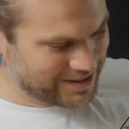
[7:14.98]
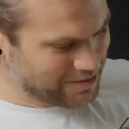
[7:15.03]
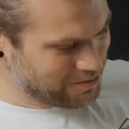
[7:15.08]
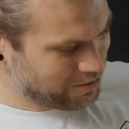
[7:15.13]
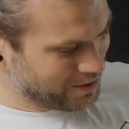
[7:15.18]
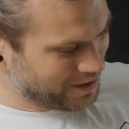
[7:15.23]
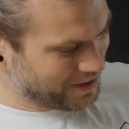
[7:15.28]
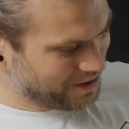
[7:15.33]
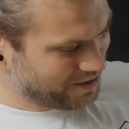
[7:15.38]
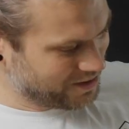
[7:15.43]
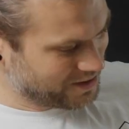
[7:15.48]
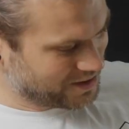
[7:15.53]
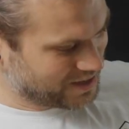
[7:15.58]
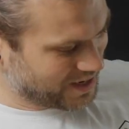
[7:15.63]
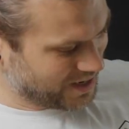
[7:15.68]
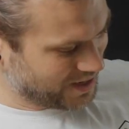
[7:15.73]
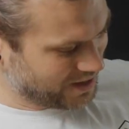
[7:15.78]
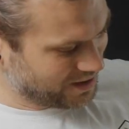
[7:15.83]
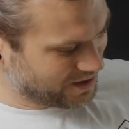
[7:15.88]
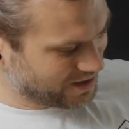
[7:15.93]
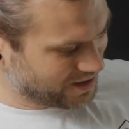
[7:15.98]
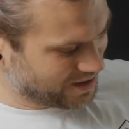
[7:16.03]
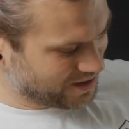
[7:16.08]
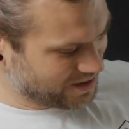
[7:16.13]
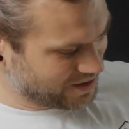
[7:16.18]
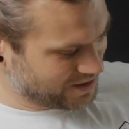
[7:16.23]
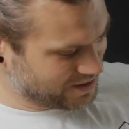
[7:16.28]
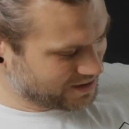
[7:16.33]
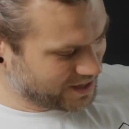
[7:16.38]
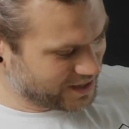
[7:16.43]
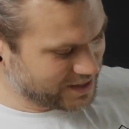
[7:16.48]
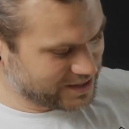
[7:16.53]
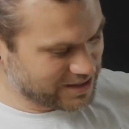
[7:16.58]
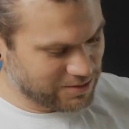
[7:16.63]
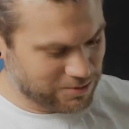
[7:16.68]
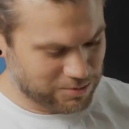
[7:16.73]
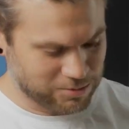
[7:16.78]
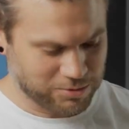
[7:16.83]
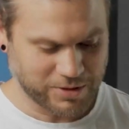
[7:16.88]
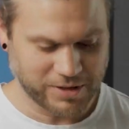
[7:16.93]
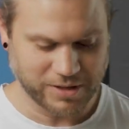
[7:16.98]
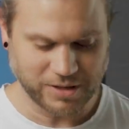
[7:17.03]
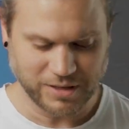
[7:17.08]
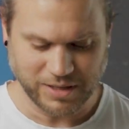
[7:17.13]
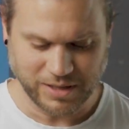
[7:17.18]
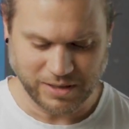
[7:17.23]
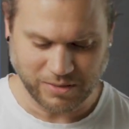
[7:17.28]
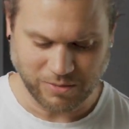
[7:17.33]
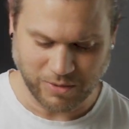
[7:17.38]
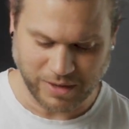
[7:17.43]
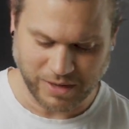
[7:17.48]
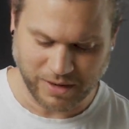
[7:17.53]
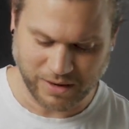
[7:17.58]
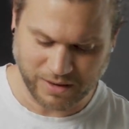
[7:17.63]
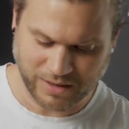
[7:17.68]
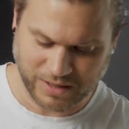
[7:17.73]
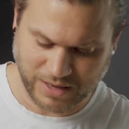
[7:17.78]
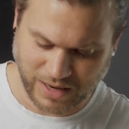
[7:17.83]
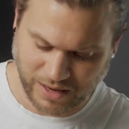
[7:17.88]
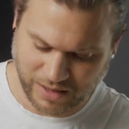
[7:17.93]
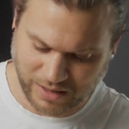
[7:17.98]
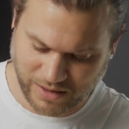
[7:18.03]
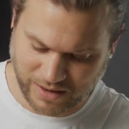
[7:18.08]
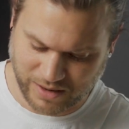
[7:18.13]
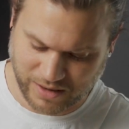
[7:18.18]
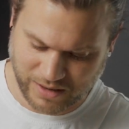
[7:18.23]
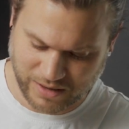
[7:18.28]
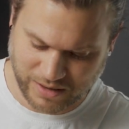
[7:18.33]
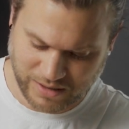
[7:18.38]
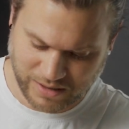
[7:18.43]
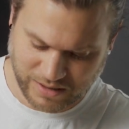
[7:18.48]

a weird color. That is a really weird color.